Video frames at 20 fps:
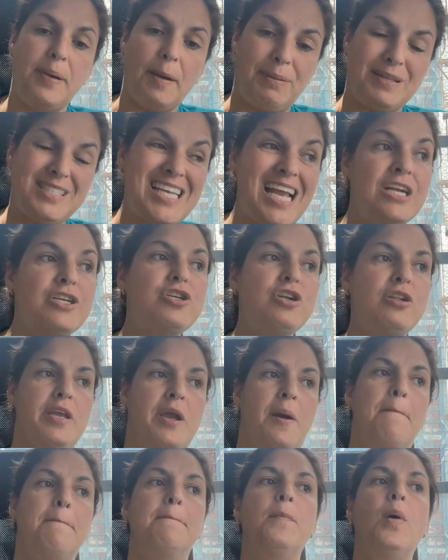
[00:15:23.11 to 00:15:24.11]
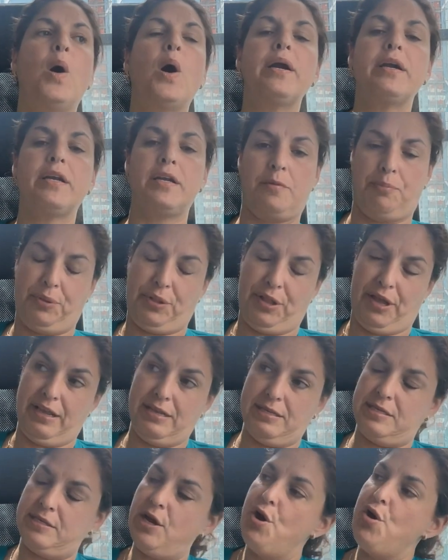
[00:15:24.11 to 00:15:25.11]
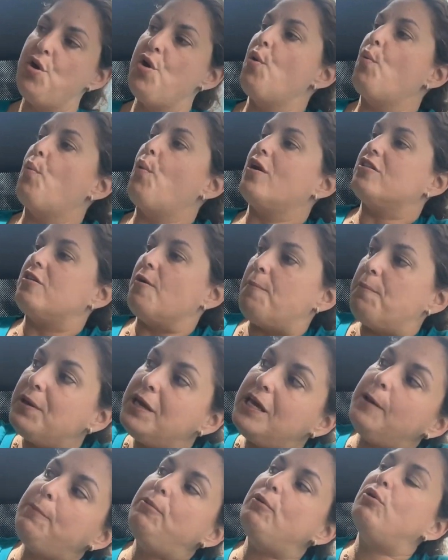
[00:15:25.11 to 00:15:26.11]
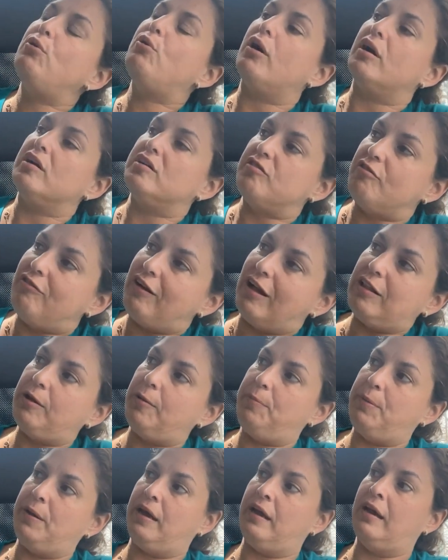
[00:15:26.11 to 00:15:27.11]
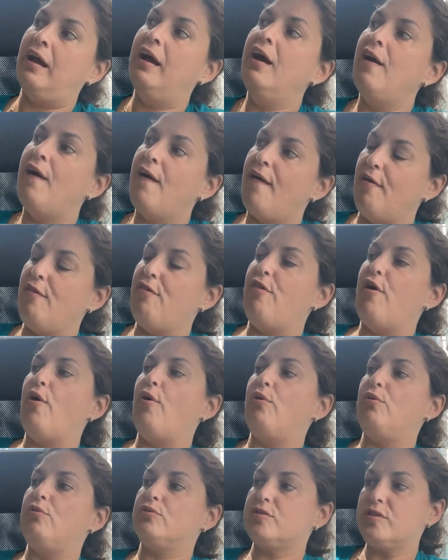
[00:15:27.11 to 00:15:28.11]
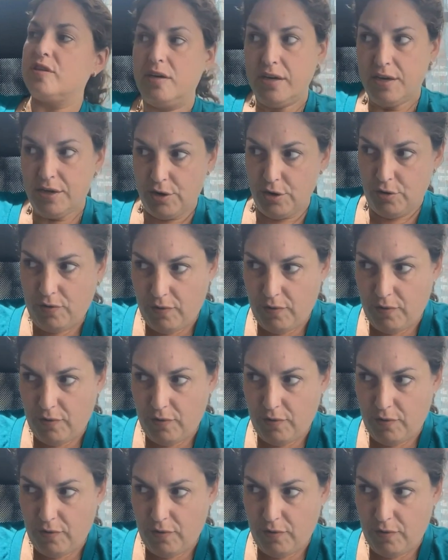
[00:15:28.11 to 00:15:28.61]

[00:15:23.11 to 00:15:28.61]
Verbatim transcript: but potentially a marketplace where the people who are developing those